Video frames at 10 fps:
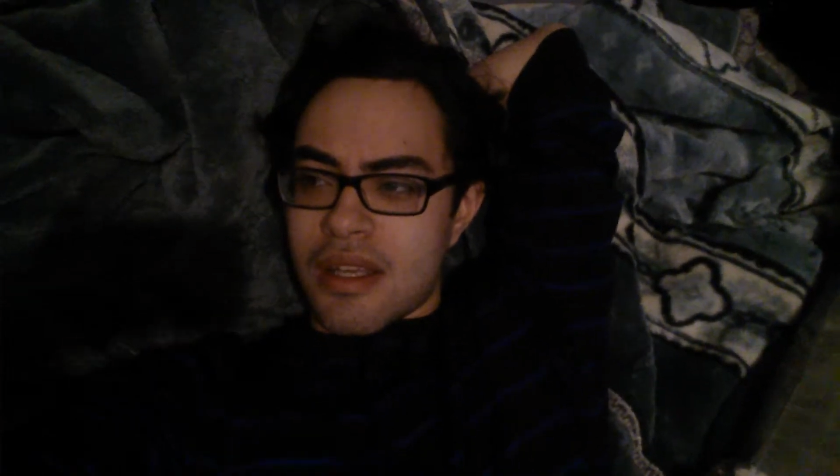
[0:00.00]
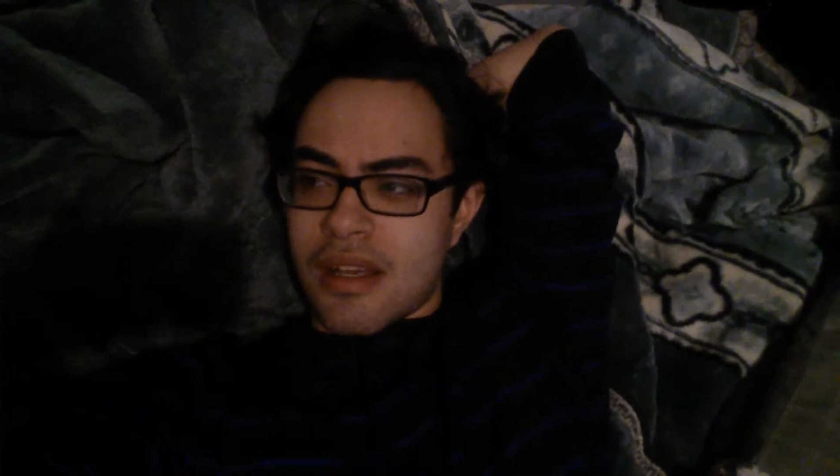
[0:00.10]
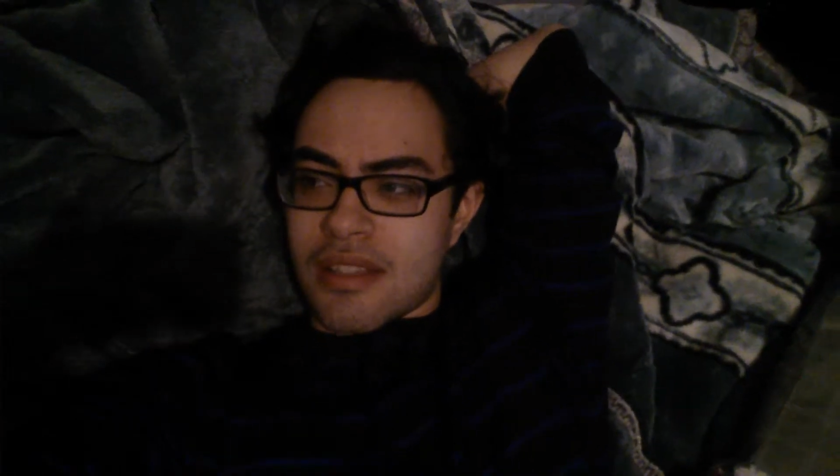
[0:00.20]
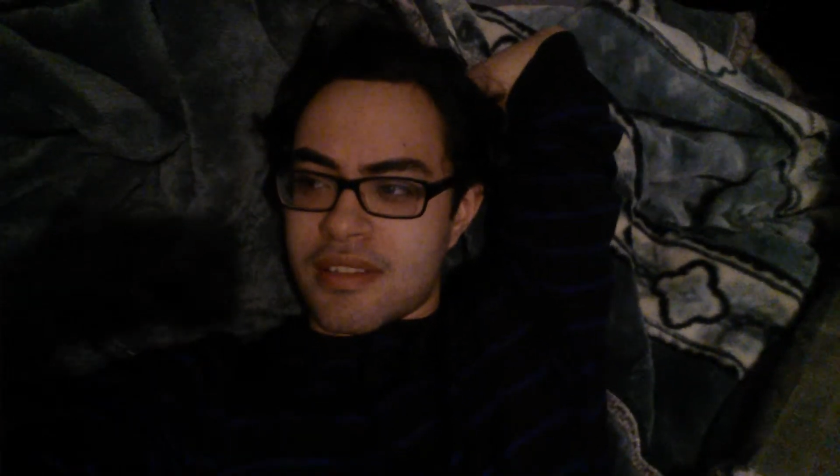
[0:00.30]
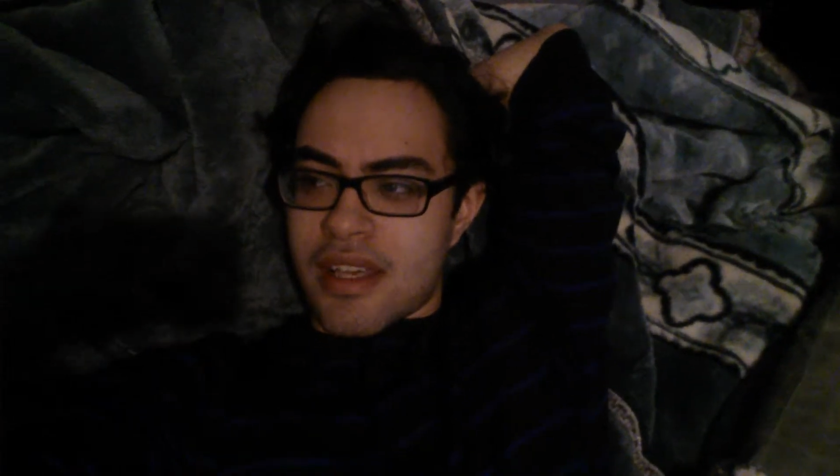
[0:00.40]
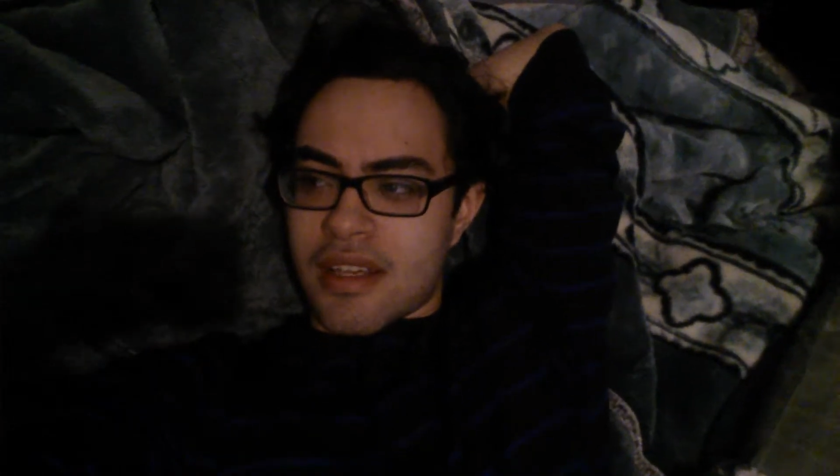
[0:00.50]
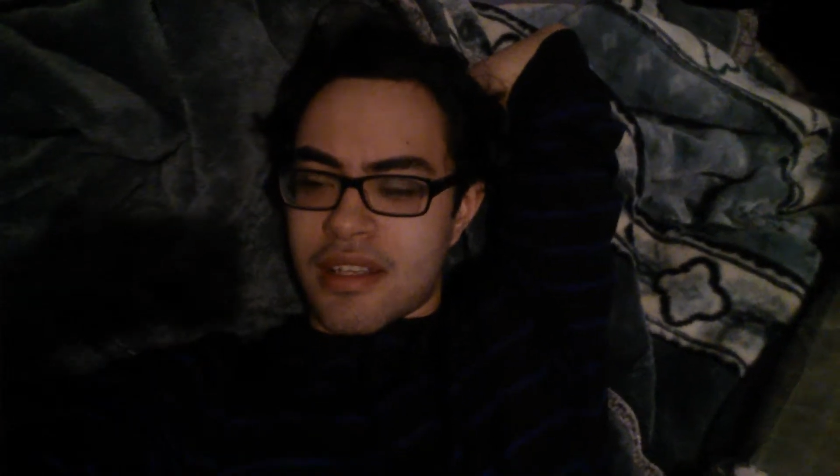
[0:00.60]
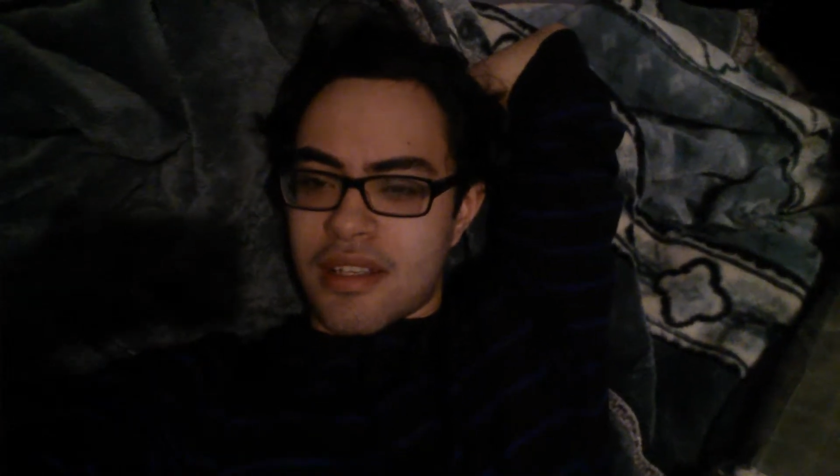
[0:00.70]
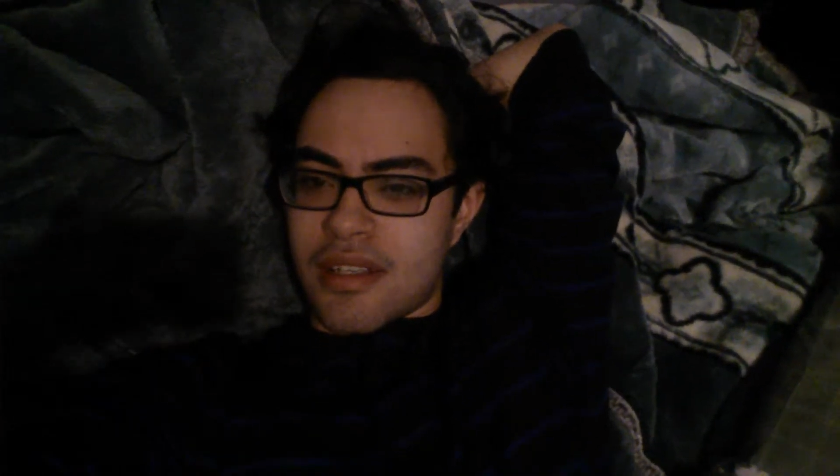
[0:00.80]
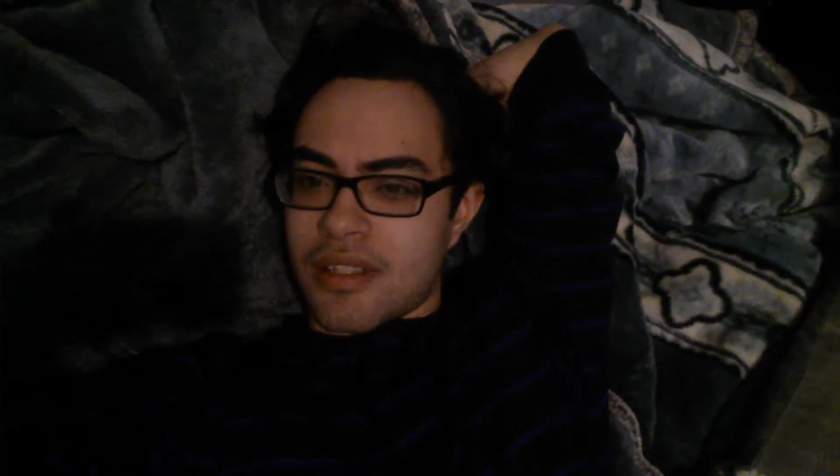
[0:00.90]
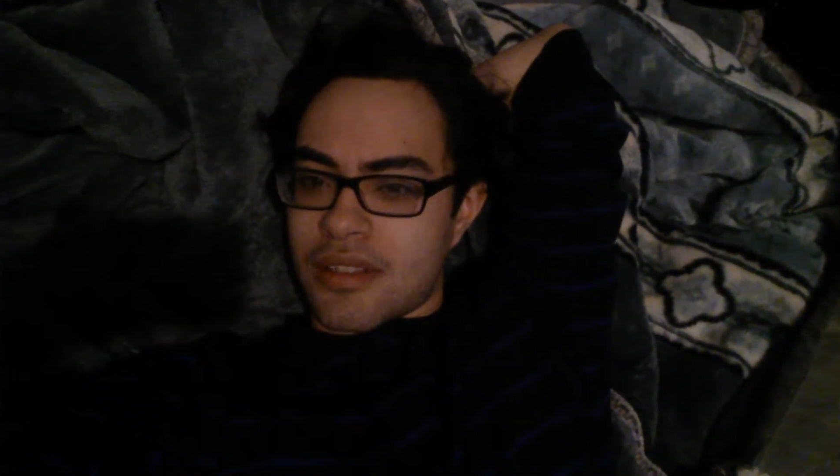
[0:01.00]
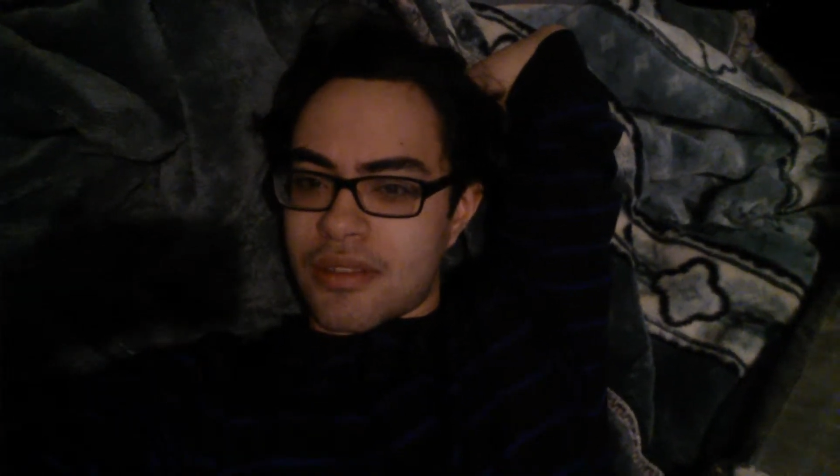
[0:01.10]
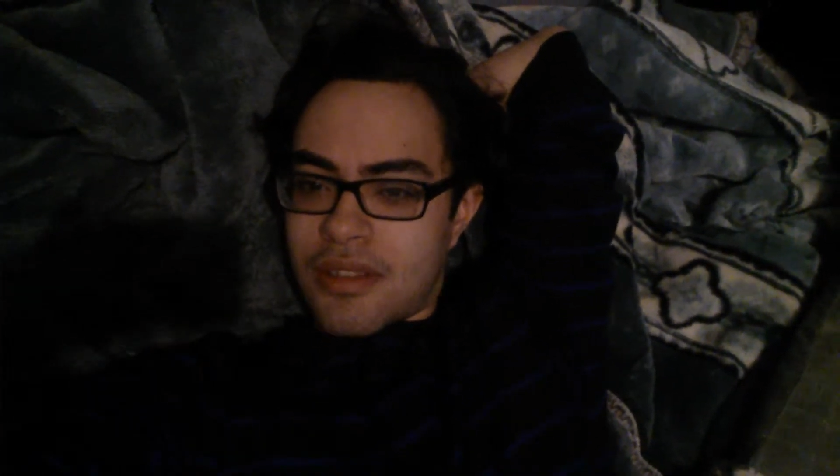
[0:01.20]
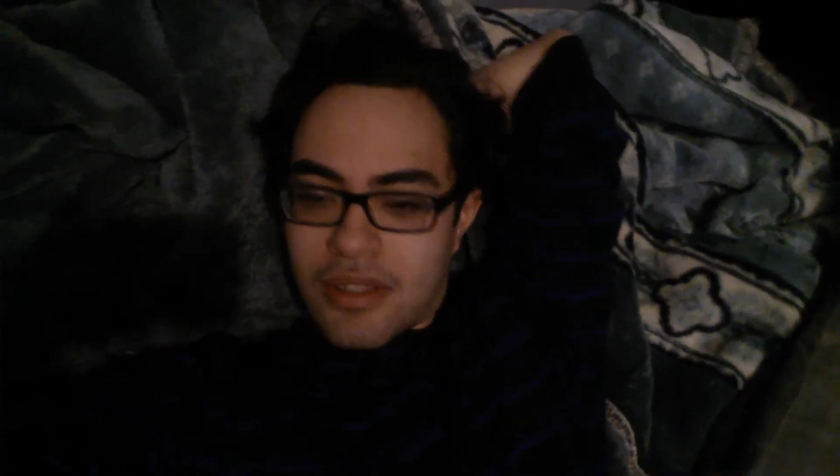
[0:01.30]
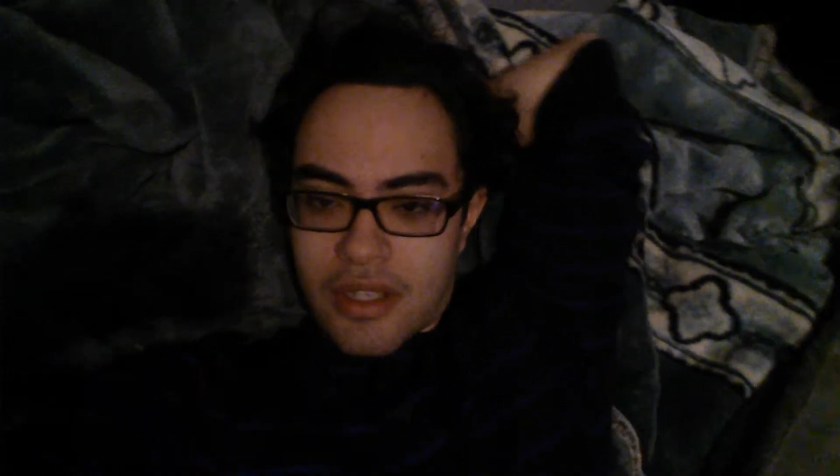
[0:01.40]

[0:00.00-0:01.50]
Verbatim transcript: uh, Sega, you know,